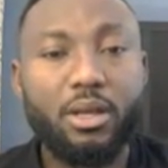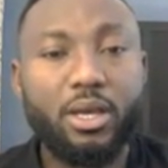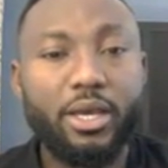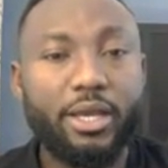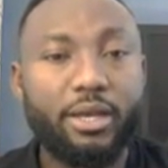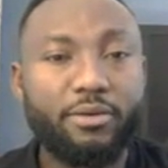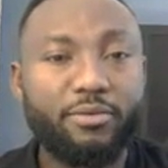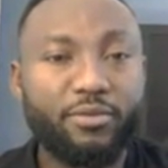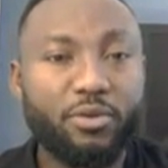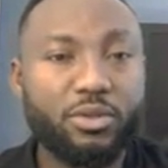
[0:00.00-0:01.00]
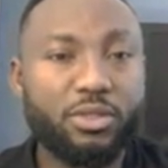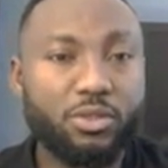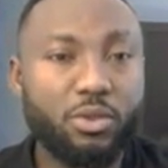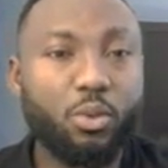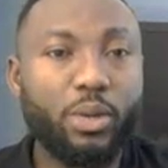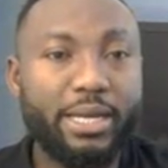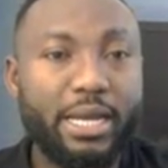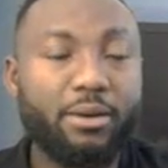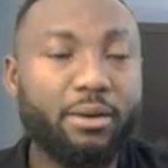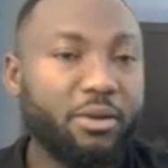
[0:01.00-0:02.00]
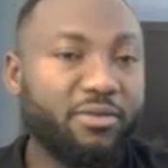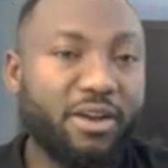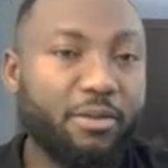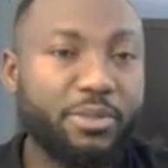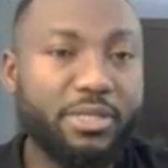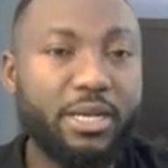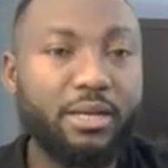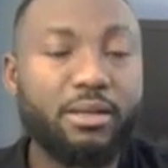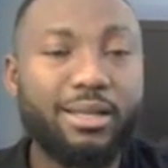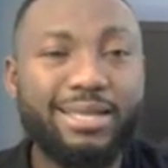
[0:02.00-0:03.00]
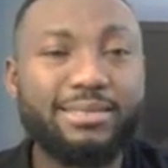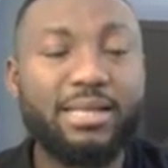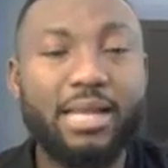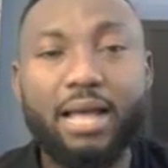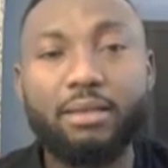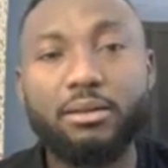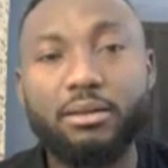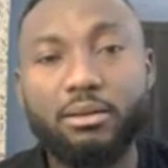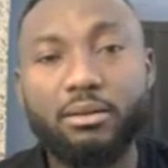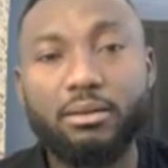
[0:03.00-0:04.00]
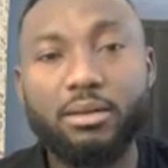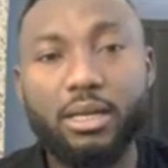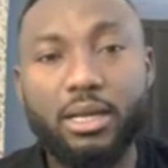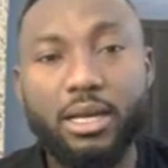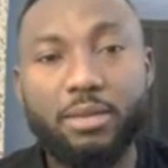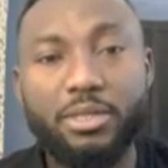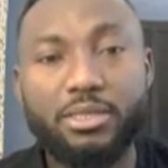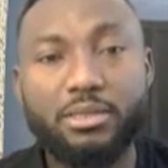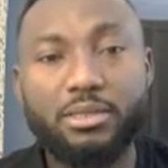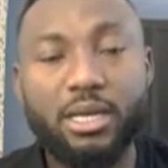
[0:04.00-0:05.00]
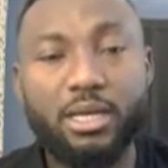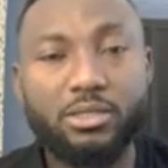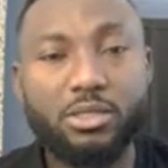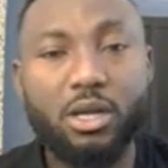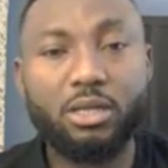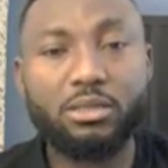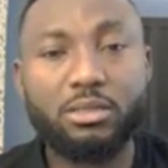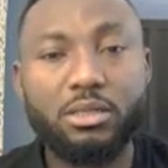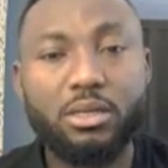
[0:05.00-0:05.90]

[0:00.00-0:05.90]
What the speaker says: and of course the stock went down about 5%, less than other cannabis stocks.